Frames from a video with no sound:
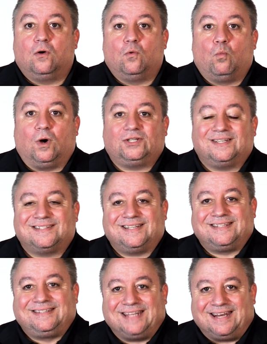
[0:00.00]
What does the
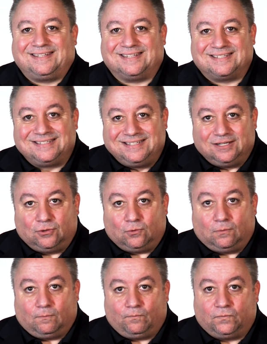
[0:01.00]
dentist
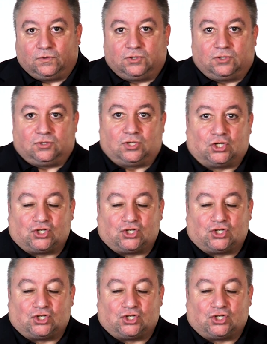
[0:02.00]
do to